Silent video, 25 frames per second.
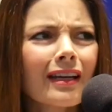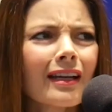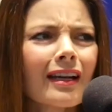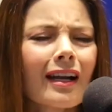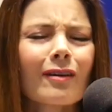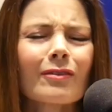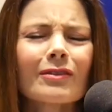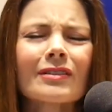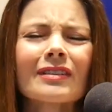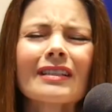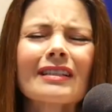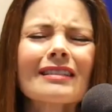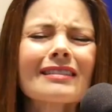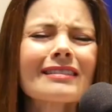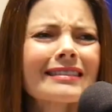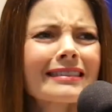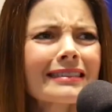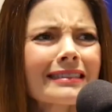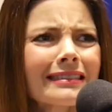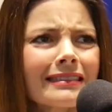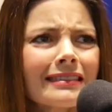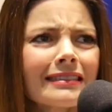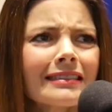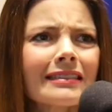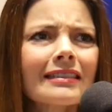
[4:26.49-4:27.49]
And I was like,
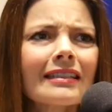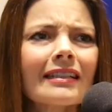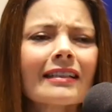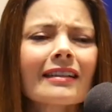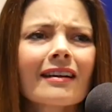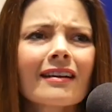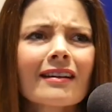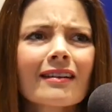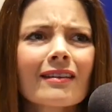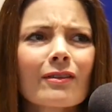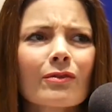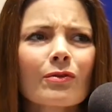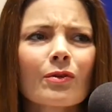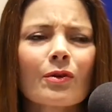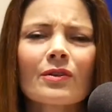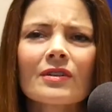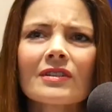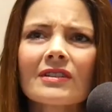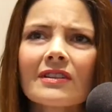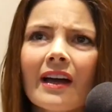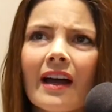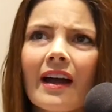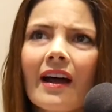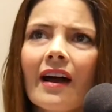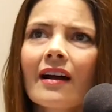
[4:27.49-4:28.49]
I got to throw
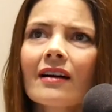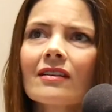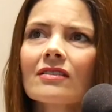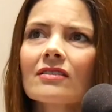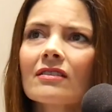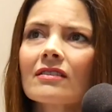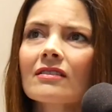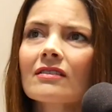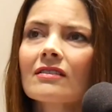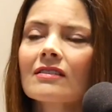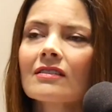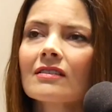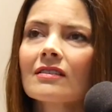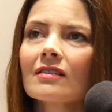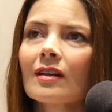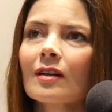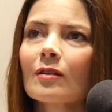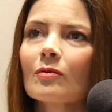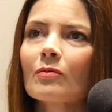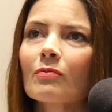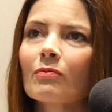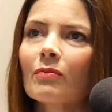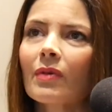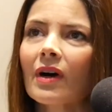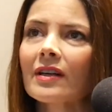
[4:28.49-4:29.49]
this axe or he's just
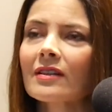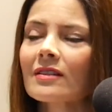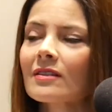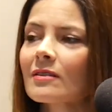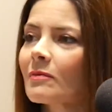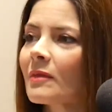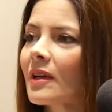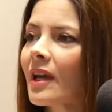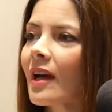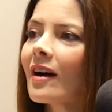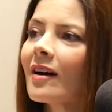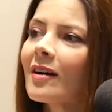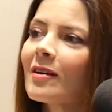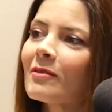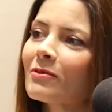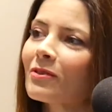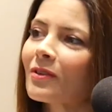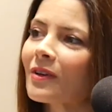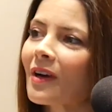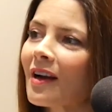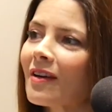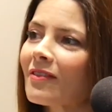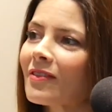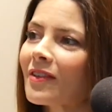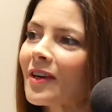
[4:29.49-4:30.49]
going to bust me up
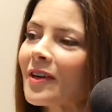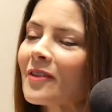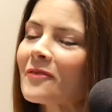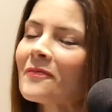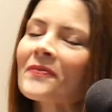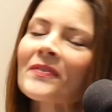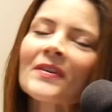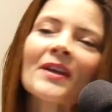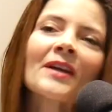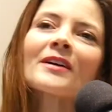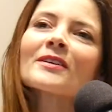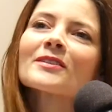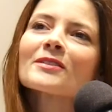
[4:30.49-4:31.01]
forever. Yeah.